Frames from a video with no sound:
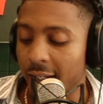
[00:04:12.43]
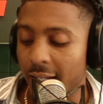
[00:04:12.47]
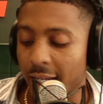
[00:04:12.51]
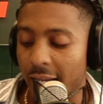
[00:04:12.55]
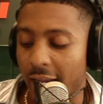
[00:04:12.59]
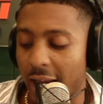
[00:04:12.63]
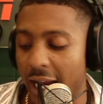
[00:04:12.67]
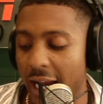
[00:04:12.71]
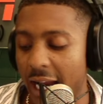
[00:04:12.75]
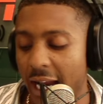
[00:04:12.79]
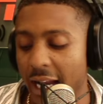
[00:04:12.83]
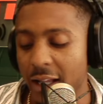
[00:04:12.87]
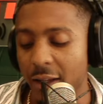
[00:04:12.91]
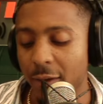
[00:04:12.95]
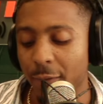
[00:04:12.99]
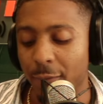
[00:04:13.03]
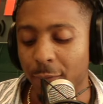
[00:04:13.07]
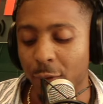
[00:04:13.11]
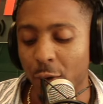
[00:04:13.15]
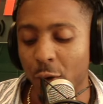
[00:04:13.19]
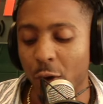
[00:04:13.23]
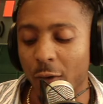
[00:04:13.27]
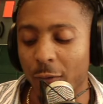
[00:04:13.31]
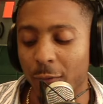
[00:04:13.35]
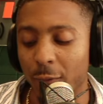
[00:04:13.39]
And the
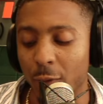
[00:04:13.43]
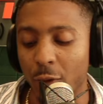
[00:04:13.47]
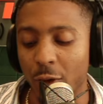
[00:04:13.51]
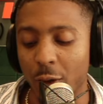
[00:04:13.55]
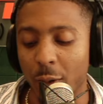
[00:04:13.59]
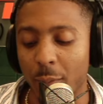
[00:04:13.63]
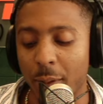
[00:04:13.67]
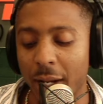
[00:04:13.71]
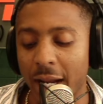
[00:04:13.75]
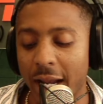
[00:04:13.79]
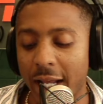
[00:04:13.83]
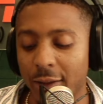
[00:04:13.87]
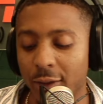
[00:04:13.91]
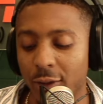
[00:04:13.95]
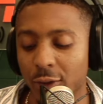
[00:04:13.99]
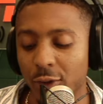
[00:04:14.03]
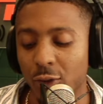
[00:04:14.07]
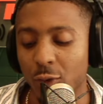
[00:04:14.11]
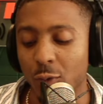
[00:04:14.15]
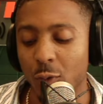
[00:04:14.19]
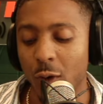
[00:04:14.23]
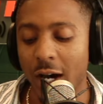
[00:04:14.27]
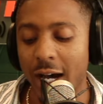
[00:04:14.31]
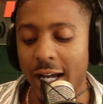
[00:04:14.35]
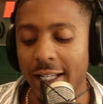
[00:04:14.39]
full Florida Panthers
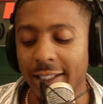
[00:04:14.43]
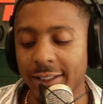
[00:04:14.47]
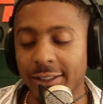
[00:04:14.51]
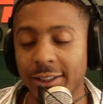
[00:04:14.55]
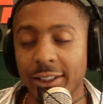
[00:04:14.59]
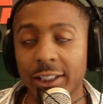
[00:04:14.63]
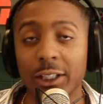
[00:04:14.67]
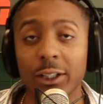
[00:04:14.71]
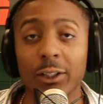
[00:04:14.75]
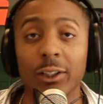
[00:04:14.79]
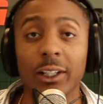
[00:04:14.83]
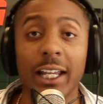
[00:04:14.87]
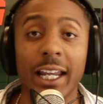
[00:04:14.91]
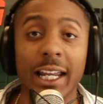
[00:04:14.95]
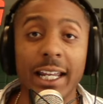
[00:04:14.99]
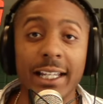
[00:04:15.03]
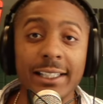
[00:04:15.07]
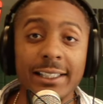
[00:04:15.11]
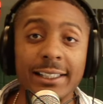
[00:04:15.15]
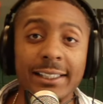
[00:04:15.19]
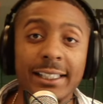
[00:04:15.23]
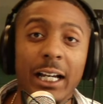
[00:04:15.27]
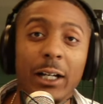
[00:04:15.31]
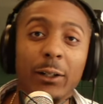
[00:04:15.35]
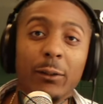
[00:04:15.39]
squad still in
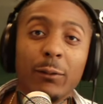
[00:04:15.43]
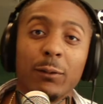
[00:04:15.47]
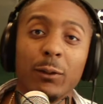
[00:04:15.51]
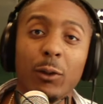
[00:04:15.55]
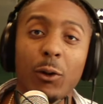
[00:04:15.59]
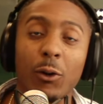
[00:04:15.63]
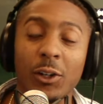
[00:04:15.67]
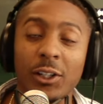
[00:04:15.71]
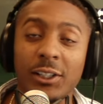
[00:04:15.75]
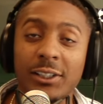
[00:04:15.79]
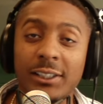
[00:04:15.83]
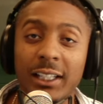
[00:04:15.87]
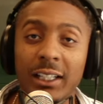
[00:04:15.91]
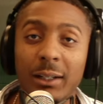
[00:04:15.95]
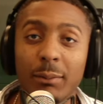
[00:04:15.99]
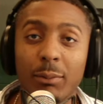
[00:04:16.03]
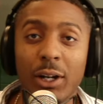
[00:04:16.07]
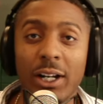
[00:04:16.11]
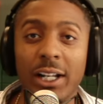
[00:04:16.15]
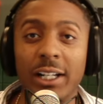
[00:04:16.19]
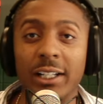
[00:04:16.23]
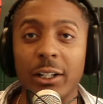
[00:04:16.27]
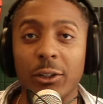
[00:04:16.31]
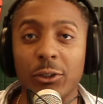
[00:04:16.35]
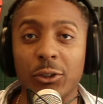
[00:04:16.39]
South Florida
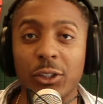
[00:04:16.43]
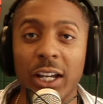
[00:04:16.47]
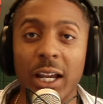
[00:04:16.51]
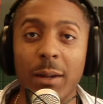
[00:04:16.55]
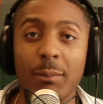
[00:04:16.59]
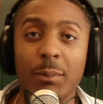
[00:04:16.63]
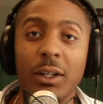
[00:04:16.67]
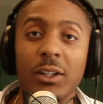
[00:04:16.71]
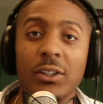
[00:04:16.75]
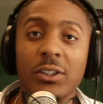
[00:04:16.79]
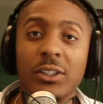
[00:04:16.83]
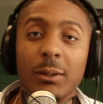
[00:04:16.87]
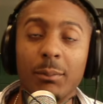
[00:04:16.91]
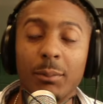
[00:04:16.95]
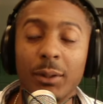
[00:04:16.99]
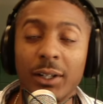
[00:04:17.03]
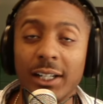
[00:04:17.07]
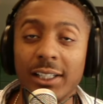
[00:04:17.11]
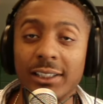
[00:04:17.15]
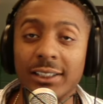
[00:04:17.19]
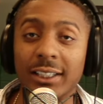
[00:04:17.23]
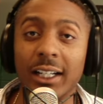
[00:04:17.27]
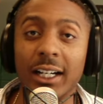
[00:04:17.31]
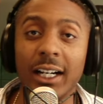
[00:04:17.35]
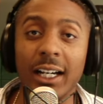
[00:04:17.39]
celebrating their championship,
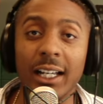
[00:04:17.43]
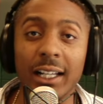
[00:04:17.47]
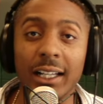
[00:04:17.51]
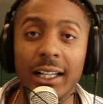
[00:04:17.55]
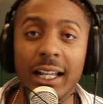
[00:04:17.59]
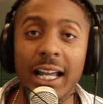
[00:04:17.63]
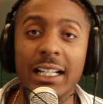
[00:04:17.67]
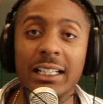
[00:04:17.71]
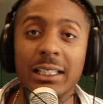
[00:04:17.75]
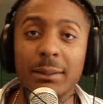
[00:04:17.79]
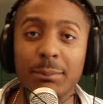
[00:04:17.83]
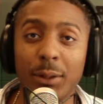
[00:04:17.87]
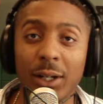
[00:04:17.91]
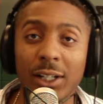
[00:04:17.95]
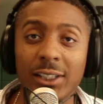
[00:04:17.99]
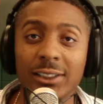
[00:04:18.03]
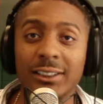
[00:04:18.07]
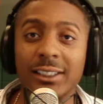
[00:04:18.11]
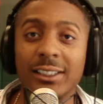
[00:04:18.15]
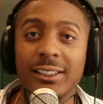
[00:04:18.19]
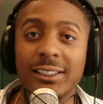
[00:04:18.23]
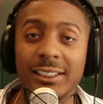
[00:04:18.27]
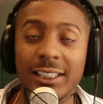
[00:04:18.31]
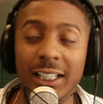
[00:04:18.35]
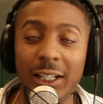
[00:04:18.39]
because unlike the
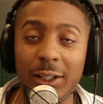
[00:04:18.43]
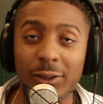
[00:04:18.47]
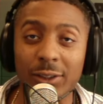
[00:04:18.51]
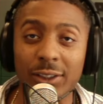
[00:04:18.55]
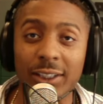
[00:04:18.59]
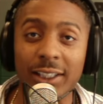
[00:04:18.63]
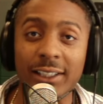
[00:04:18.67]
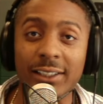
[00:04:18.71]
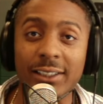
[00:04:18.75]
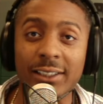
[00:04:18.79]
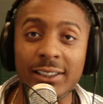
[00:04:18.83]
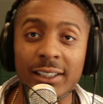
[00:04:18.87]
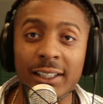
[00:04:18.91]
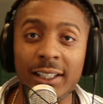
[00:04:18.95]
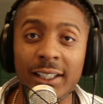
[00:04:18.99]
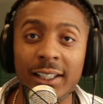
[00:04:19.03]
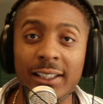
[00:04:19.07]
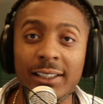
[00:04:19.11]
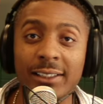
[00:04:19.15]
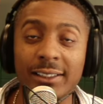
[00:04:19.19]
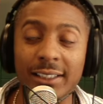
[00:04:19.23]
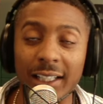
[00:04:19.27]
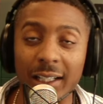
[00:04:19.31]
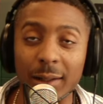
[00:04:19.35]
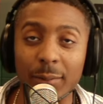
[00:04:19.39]
Boston Celtics,
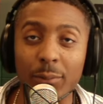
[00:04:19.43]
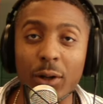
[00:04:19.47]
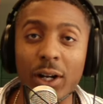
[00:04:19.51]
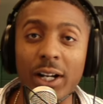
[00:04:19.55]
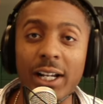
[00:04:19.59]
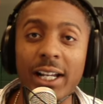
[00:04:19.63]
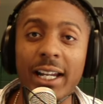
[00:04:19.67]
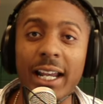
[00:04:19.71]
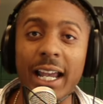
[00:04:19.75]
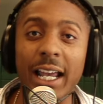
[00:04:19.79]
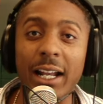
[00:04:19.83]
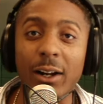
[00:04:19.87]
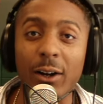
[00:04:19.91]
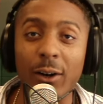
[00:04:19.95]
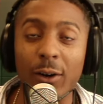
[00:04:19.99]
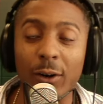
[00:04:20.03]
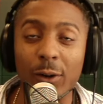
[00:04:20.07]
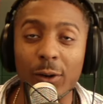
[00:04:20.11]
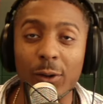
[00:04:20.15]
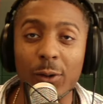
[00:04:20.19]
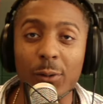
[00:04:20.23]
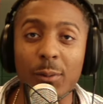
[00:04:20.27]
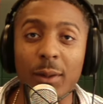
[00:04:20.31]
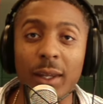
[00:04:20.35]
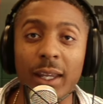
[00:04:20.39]
celebrating at
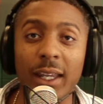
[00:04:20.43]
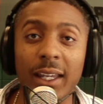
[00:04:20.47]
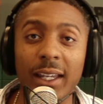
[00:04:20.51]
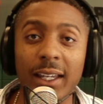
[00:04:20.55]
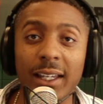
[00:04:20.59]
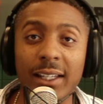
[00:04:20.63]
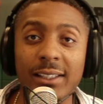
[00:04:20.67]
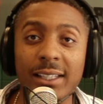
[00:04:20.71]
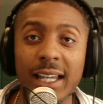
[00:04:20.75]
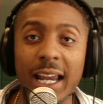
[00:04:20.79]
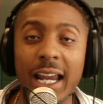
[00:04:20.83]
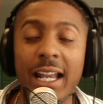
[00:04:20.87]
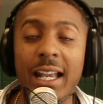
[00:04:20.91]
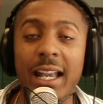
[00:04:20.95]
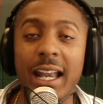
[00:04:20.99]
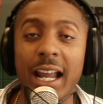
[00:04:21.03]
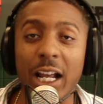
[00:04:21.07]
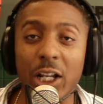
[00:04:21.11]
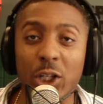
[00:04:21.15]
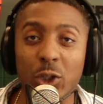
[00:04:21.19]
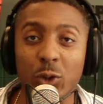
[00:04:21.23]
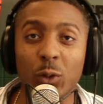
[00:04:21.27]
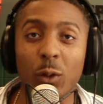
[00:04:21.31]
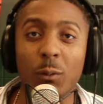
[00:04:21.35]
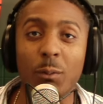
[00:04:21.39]
home is a
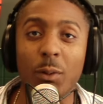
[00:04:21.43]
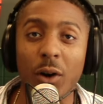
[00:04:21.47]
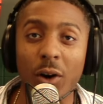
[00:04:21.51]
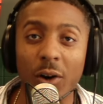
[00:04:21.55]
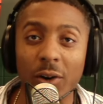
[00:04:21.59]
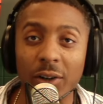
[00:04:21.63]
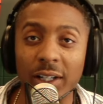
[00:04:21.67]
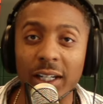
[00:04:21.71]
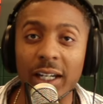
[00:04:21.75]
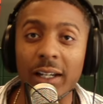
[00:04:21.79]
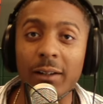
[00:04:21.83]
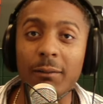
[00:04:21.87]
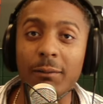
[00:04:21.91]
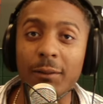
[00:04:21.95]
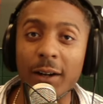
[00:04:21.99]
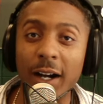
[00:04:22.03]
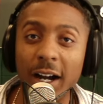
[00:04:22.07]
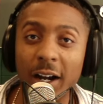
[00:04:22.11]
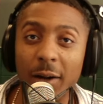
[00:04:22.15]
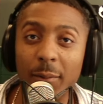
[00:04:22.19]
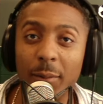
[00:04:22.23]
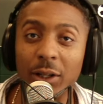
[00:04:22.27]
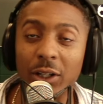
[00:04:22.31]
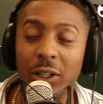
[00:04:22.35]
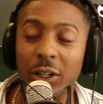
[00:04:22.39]
natural party
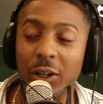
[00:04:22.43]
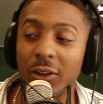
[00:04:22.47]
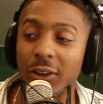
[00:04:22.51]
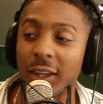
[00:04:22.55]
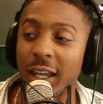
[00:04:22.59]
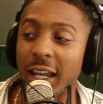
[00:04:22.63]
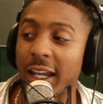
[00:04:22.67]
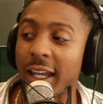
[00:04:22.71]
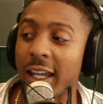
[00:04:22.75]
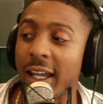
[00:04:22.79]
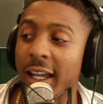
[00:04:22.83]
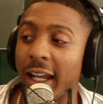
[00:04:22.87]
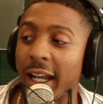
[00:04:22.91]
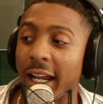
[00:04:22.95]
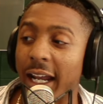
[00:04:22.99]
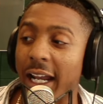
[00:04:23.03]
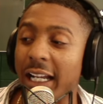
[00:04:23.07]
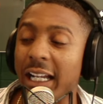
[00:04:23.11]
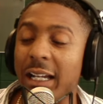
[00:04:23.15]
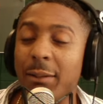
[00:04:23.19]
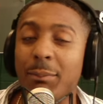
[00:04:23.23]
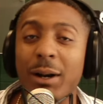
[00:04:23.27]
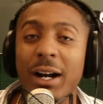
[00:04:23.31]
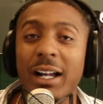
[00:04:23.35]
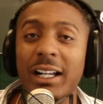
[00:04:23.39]
environment. Do you think
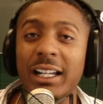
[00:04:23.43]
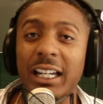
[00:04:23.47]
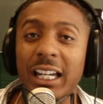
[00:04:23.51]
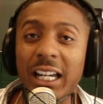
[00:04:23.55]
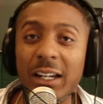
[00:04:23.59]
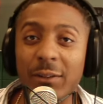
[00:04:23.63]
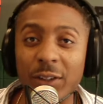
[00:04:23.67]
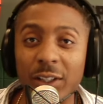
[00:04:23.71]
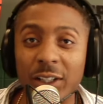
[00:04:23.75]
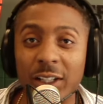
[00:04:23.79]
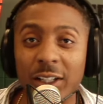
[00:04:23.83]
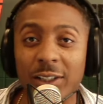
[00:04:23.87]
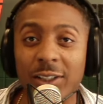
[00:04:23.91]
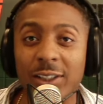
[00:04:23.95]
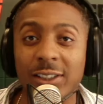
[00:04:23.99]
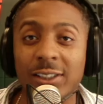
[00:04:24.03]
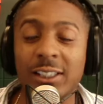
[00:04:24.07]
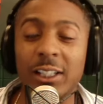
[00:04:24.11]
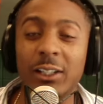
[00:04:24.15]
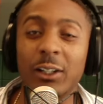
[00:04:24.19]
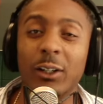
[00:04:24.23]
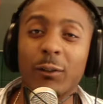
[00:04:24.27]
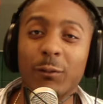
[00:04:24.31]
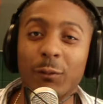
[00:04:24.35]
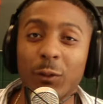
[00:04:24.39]
anybody even
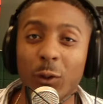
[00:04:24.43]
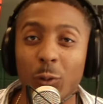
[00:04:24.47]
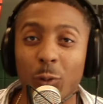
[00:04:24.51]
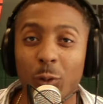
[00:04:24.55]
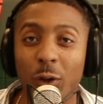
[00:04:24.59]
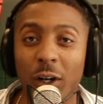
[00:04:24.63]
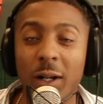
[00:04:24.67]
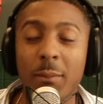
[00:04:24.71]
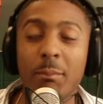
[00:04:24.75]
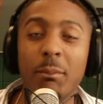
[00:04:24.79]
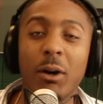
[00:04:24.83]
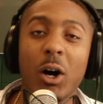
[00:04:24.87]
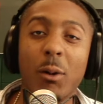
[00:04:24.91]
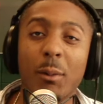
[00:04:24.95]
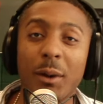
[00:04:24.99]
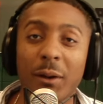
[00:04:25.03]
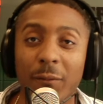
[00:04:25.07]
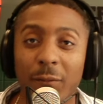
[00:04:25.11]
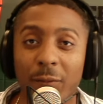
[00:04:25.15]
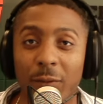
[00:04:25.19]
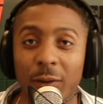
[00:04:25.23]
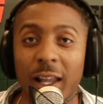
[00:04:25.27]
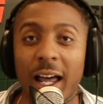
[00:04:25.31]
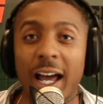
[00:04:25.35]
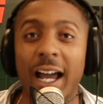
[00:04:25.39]
considered for one moment
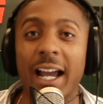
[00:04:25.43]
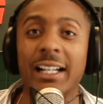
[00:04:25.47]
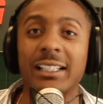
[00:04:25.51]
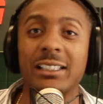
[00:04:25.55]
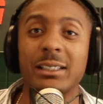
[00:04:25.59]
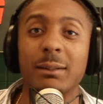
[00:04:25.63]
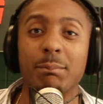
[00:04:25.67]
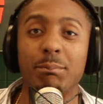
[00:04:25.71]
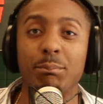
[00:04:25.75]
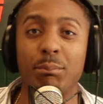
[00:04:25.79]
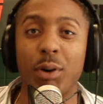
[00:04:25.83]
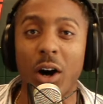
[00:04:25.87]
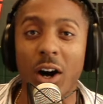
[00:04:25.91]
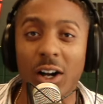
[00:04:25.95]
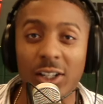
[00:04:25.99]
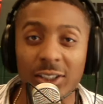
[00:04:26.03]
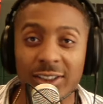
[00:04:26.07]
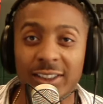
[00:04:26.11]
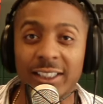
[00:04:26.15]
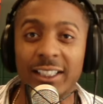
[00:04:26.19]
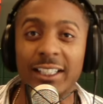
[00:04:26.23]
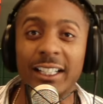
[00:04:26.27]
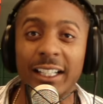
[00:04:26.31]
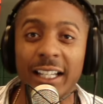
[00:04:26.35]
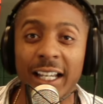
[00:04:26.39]
flying to
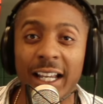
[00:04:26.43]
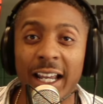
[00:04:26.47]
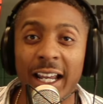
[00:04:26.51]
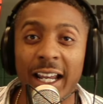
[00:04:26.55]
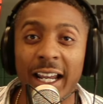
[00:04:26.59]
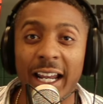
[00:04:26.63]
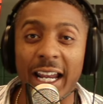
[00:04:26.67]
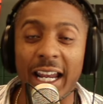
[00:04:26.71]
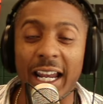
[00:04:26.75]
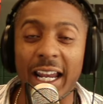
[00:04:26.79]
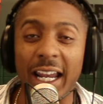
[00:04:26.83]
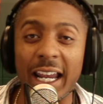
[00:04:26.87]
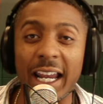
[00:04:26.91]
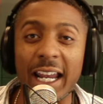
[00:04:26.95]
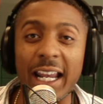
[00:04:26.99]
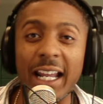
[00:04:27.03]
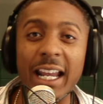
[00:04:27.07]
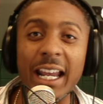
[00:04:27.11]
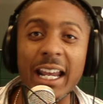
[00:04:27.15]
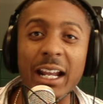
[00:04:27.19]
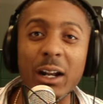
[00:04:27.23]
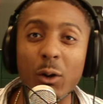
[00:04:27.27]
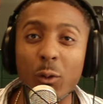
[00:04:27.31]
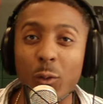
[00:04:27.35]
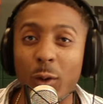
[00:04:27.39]
Boston
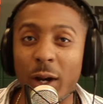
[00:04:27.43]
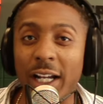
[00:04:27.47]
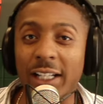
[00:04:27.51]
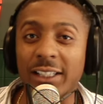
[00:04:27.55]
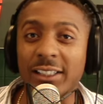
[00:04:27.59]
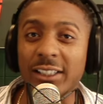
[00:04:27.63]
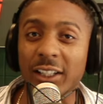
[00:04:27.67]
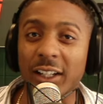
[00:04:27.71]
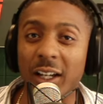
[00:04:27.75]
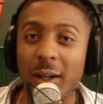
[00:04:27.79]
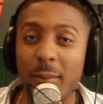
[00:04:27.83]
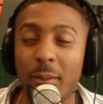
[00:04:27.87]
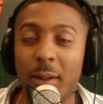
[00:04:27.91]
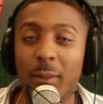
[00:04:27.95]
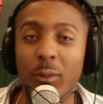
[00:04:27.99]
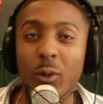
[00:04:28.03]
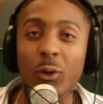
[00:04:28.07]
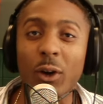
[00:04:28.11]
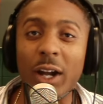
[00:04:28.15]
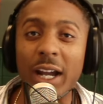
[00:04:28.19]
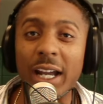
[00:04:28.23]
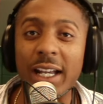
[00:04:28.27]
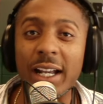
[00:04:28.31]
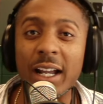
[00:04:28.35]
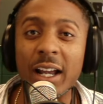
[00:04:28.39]
in a way to
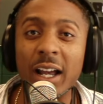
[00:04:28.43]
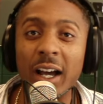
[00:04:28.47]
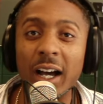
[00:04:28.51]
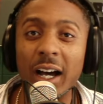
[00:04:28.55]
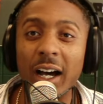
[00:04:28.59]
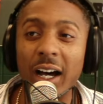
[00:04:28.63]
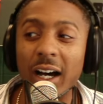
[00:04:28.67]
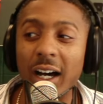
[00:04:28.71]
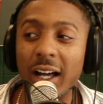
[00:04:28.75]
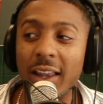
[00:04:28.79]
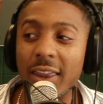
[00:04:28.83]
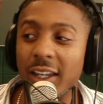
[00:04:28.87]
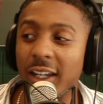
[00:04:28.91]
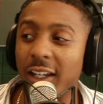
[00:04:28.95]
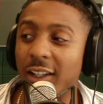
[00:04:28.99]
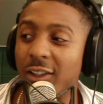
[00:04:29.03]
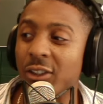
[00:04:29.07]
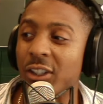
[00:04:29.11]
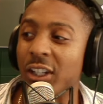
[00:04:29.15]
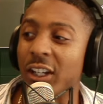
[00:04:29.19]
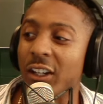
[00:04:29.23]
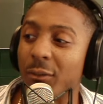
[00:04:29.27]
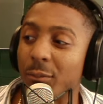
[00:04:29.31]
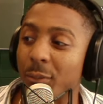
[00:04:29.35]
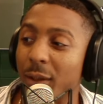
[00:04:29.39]
commemorate the
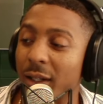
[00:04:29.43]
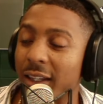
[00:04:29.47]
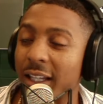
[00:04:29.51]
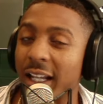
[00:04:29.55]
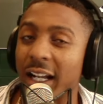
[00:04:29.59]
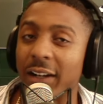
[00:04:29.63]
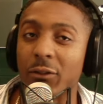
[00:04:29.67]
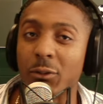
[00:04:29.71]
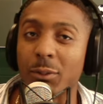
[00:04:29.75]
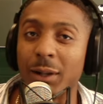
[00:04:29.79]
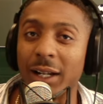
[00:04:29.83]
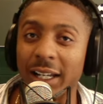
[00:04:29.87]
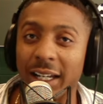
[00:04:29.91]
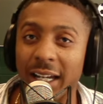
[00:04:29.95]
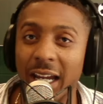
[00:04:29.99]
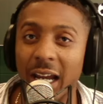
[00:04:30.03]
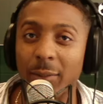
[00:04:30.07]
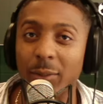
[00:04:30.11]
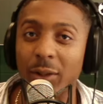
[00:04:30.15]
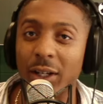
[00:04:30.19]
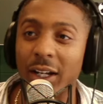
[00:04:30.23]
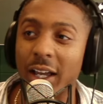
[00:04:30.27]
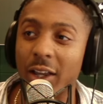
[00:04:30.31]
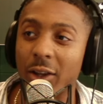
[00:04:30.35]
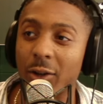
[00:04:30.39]
achievement that everybody
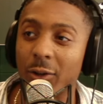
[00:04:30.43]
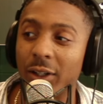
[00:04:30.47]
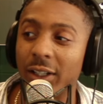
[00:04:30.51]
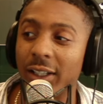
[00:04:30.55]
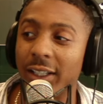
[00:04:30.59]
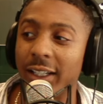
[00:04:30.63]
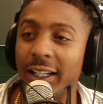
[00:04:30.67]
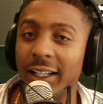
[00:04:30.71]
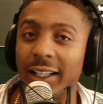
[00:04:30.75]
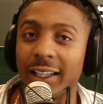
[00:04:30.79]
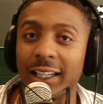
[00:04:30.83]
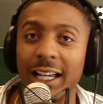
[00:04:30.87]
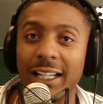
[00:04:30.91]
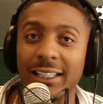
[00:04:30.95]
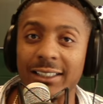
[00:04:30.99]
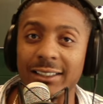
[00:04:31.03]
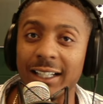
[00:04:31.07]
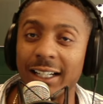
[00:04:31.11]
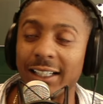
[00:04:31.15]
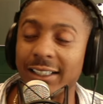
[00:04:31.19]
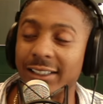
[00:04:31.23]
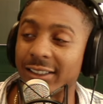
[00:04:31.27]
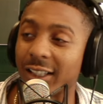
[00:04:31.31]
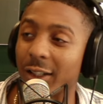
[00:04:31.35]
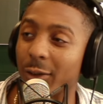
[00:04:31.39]
came together and did last
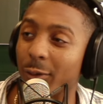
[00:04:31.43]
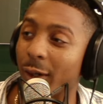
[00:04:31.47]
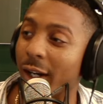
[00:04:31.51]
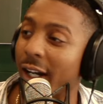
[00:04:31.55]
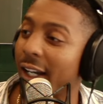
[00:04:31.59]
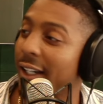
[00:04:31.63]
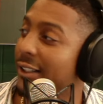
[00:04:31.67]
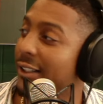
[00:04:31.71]
night in Sunrise?